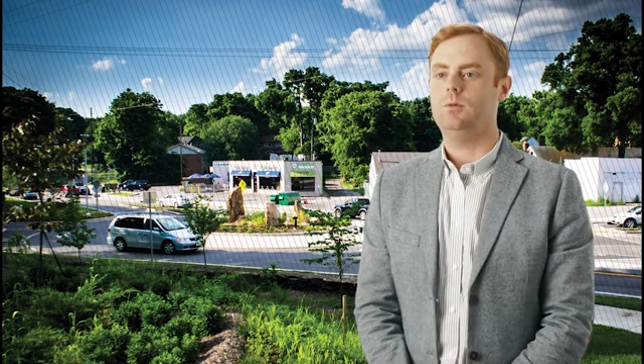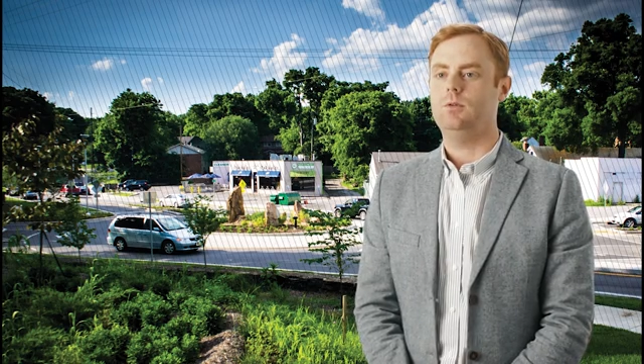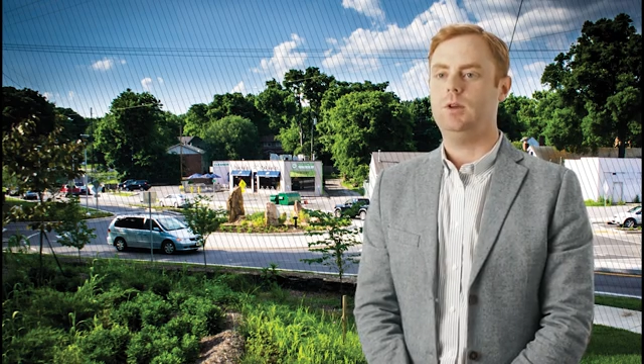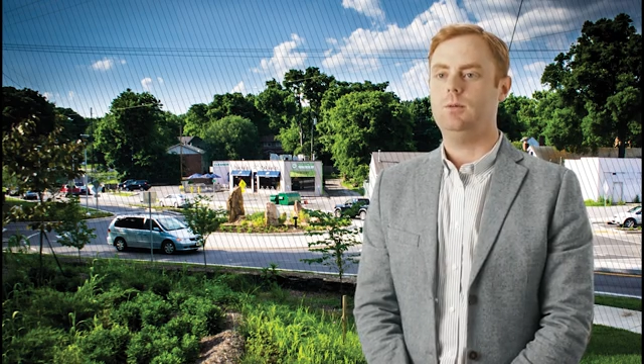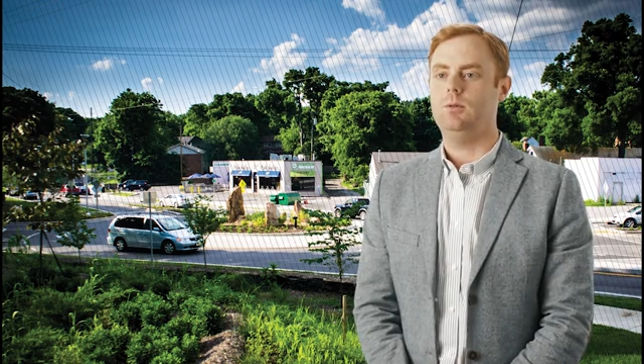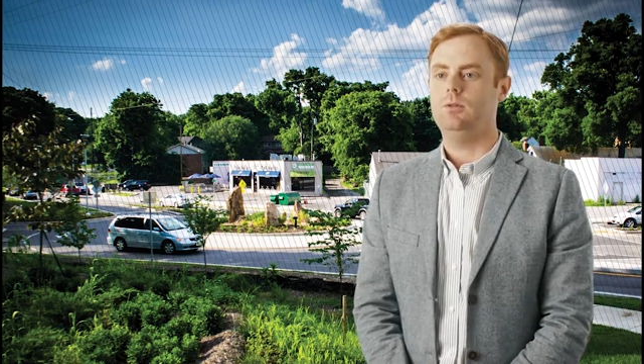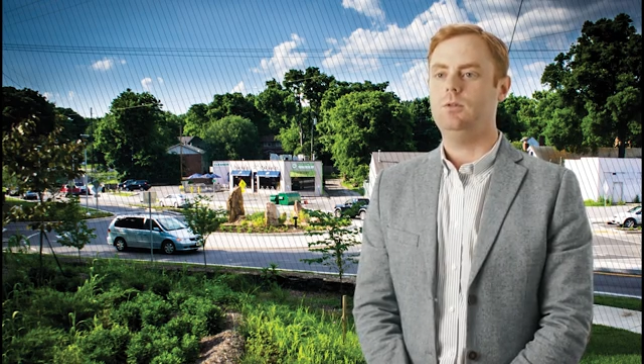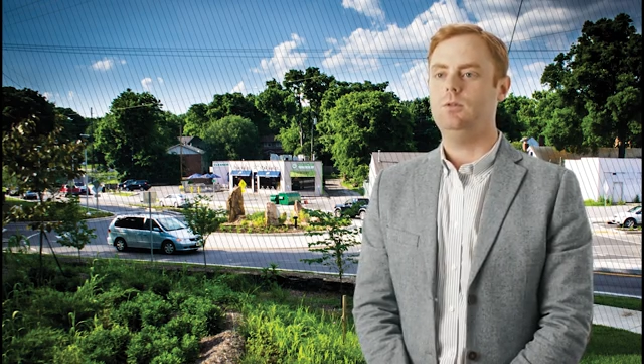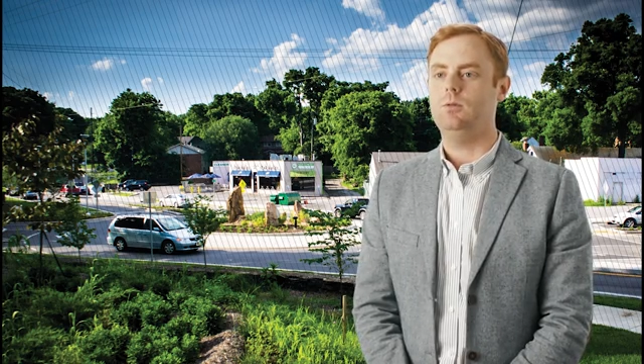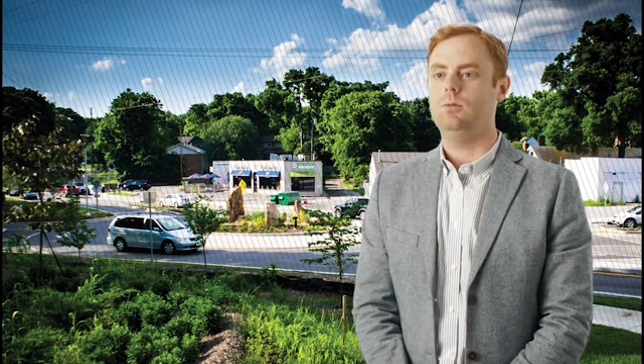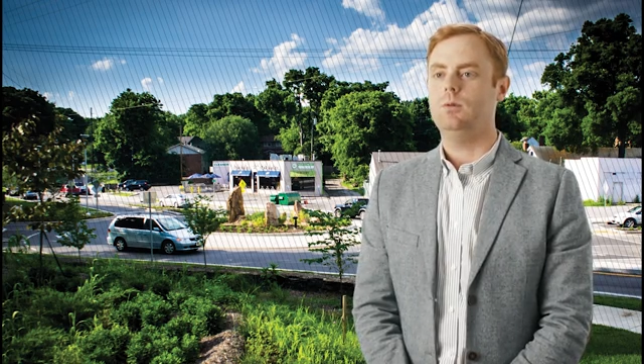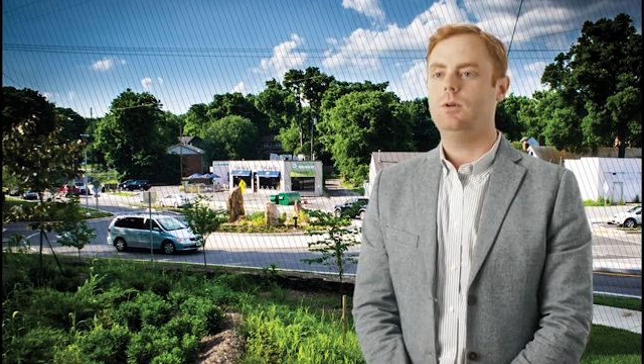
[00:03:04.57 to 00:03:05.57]
was able
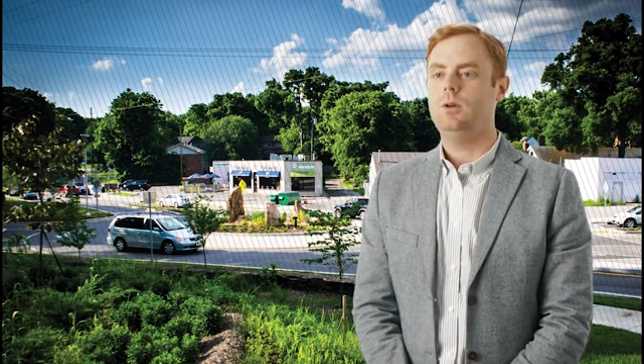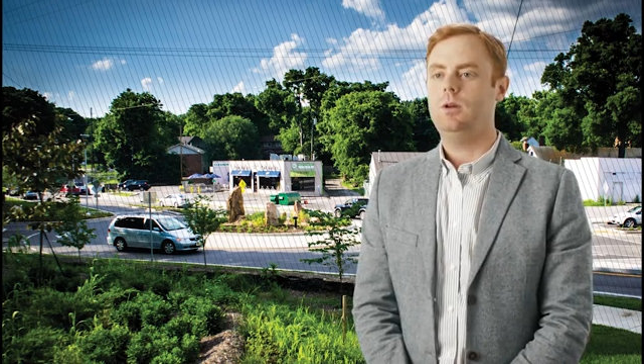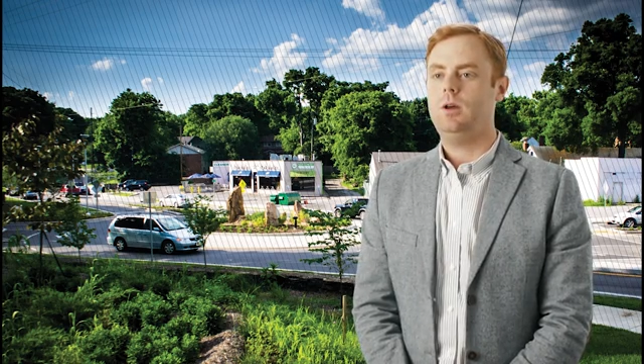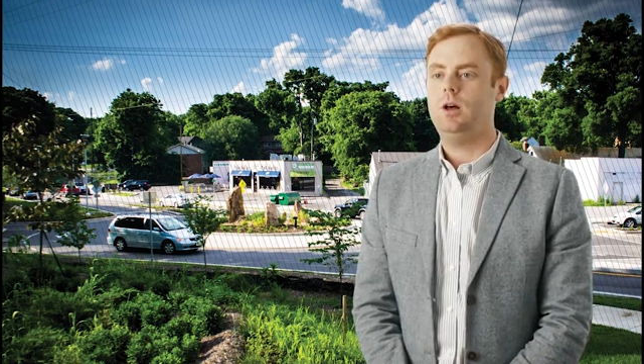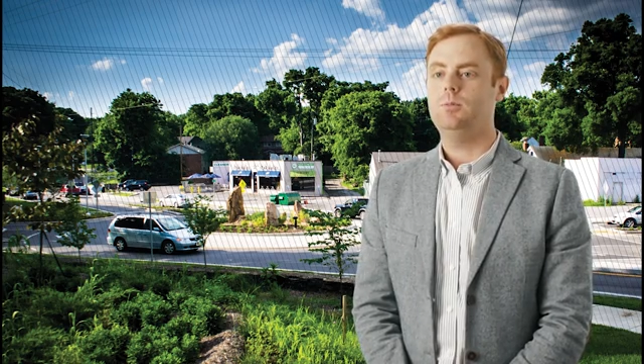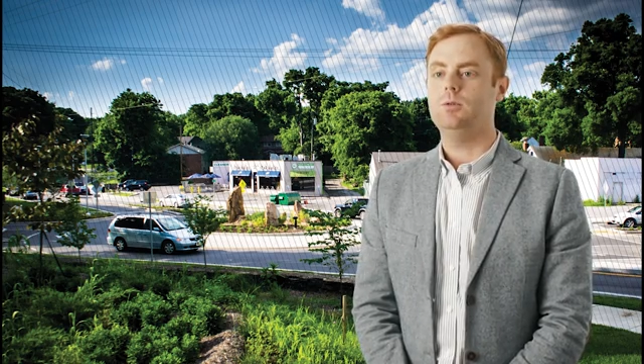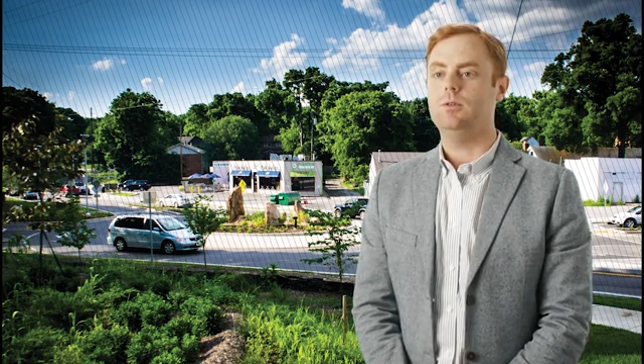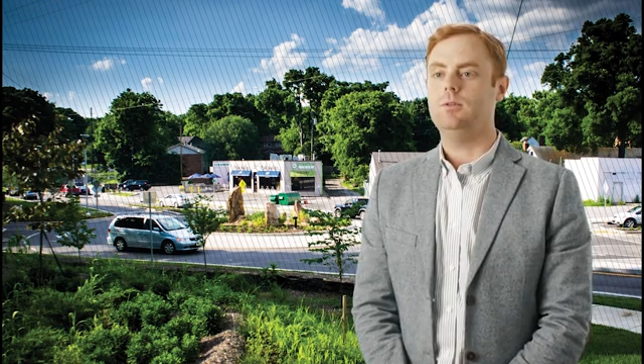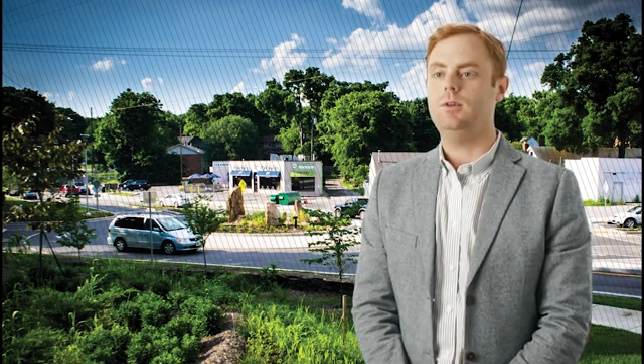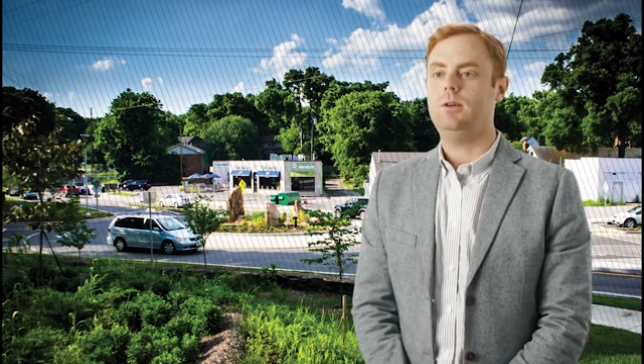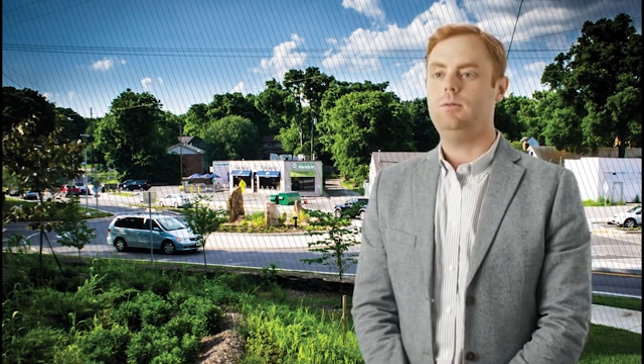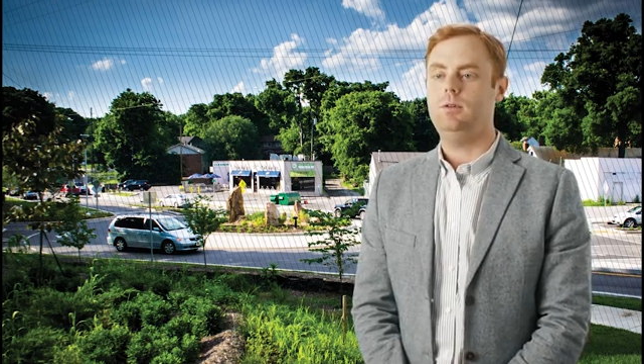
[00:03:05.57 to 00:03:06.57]
to help with the
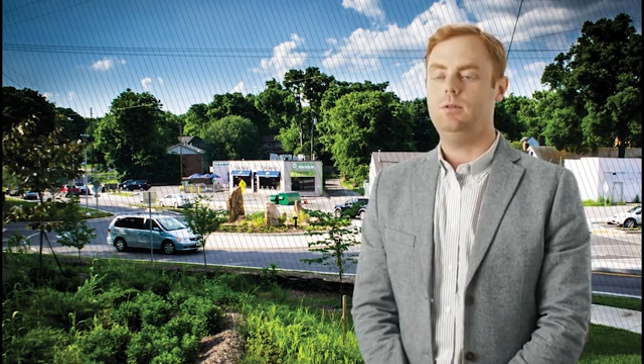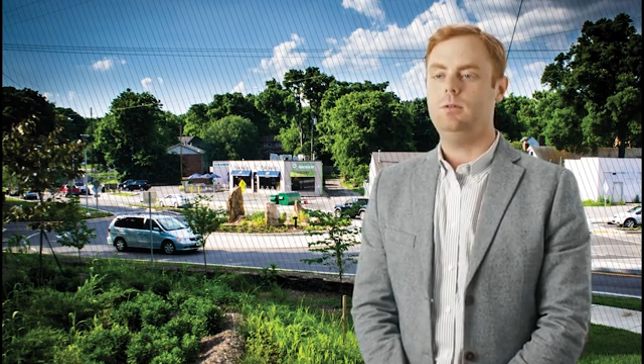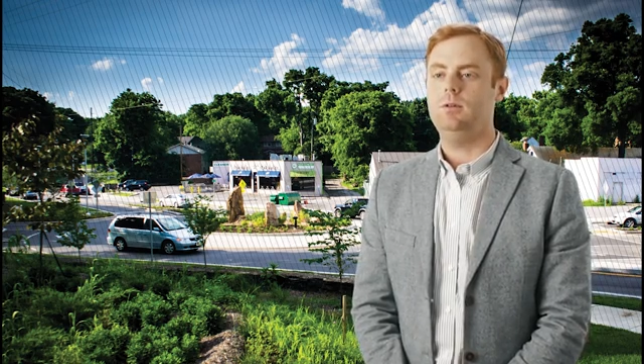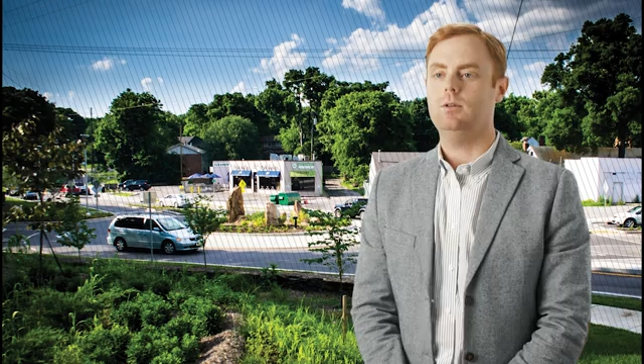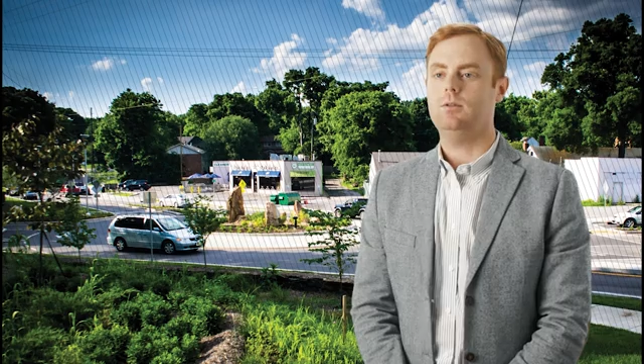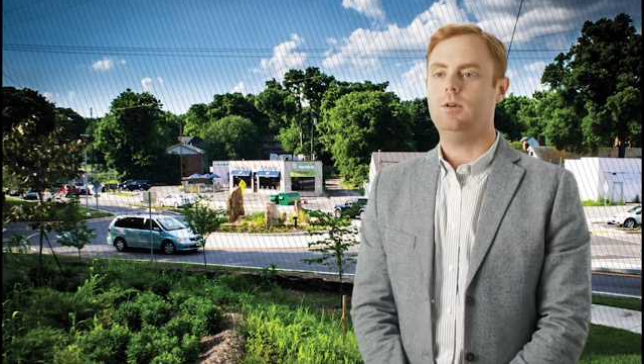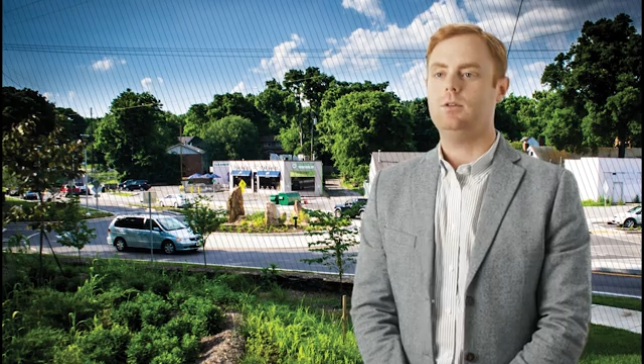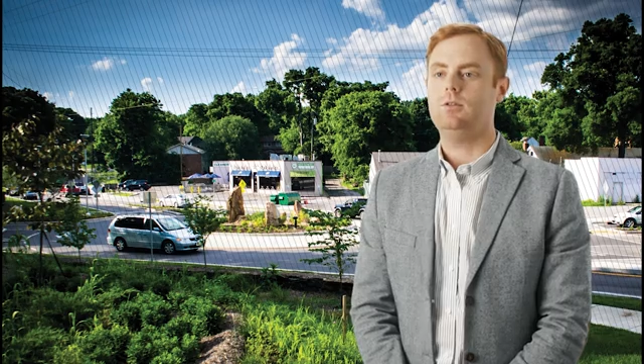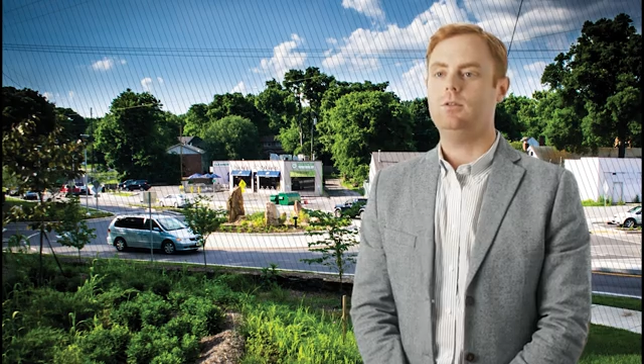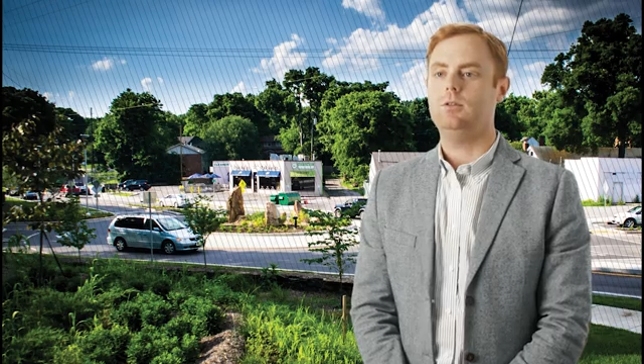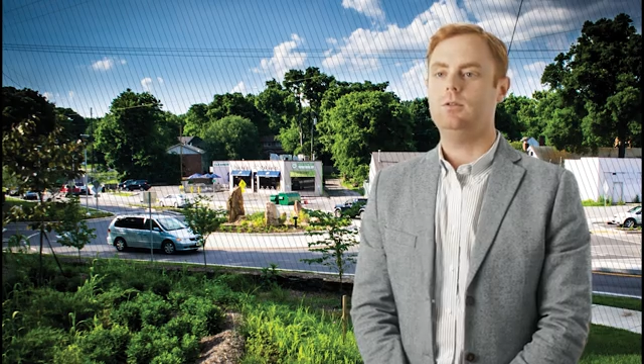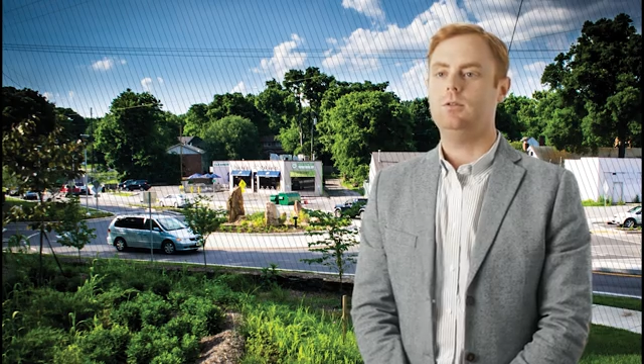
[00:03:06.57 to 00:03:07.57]
safety of the
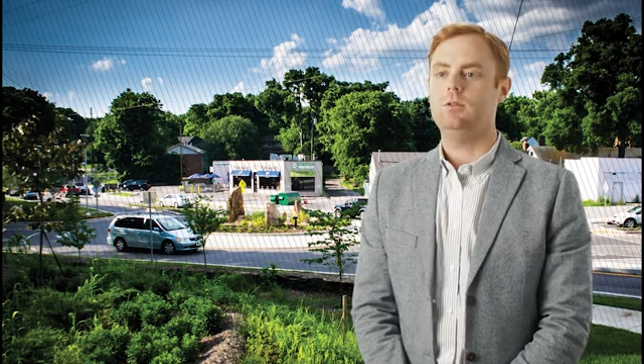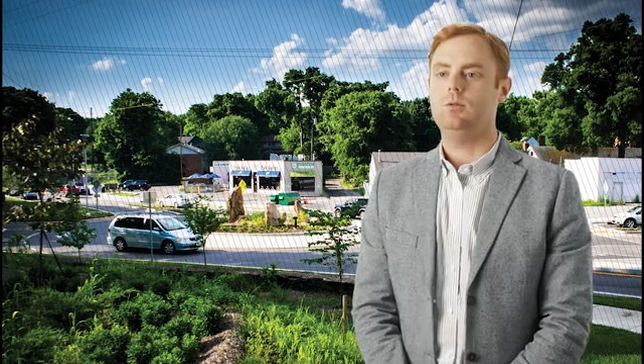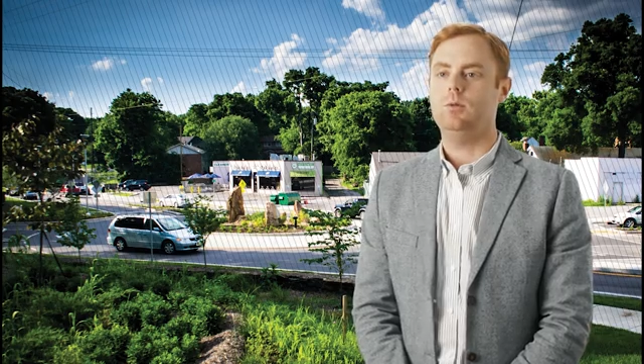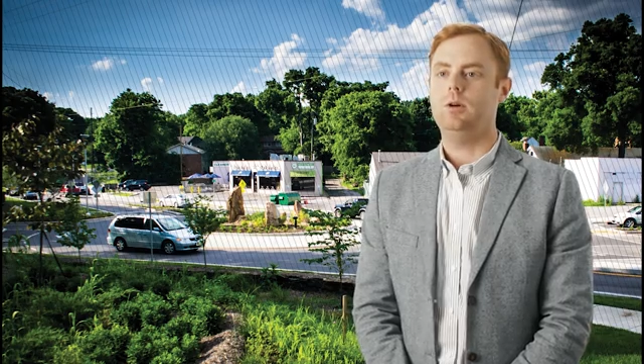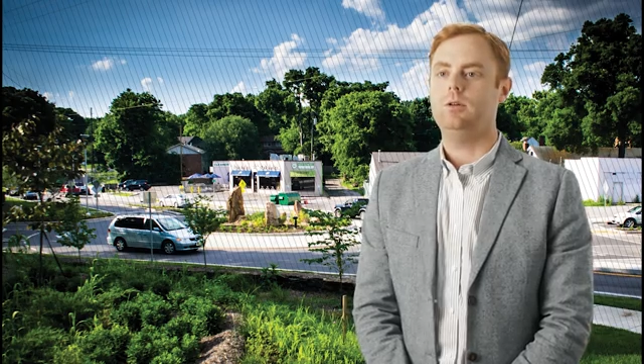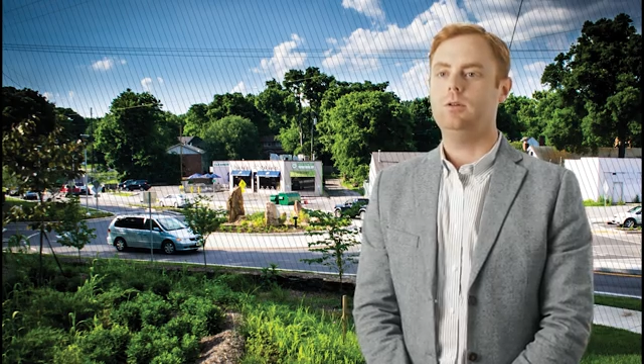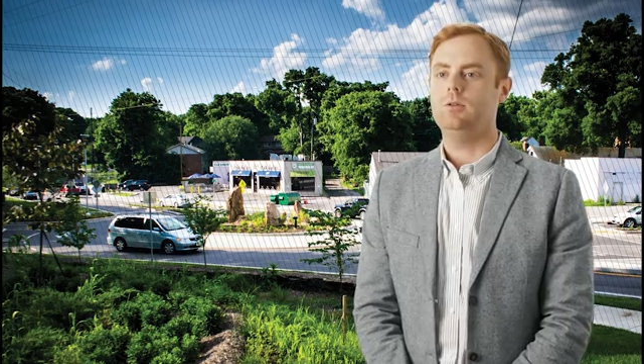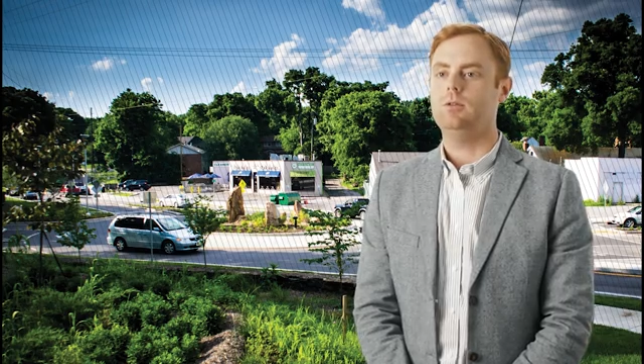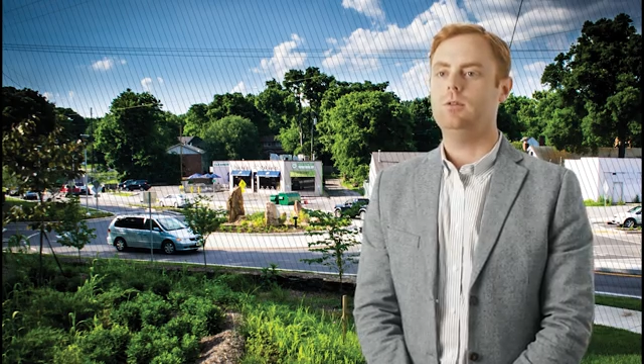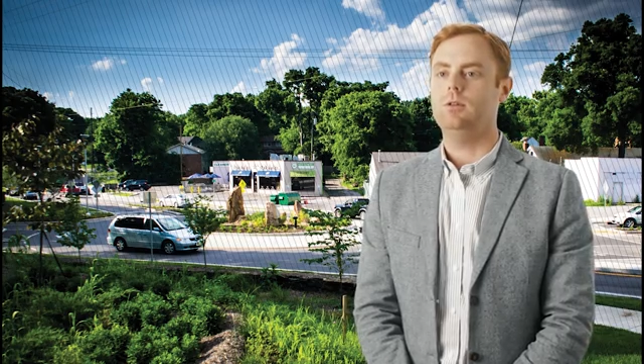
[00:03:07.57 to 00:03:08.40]
intersection as well as